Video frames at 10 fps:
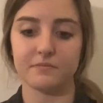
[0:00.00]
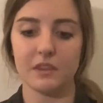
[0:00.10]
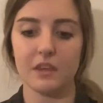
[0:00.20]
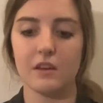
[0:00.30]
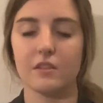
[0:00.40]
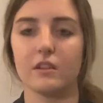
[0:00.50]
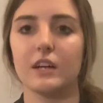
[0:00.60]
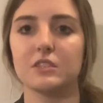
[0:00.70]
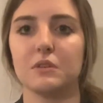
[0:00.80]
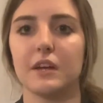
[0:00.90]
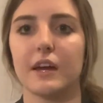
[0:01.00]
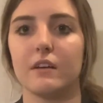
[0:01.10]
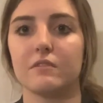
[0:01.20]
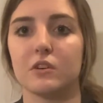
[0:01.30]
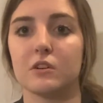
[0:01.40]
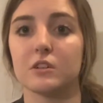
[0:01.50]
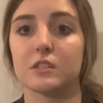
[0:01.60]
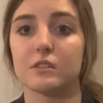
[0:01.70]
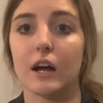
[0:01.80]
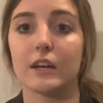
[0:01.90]
And the last one I have are
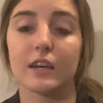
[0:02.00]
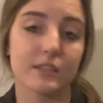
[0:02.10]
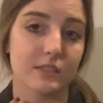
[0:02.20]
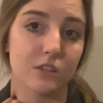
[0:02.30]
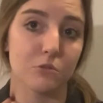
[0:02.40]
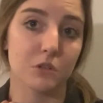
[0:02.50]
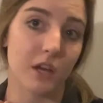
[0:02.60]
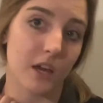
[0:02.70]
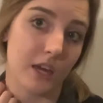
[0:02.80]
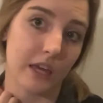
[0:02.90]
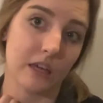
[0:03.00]
stockings that you would hang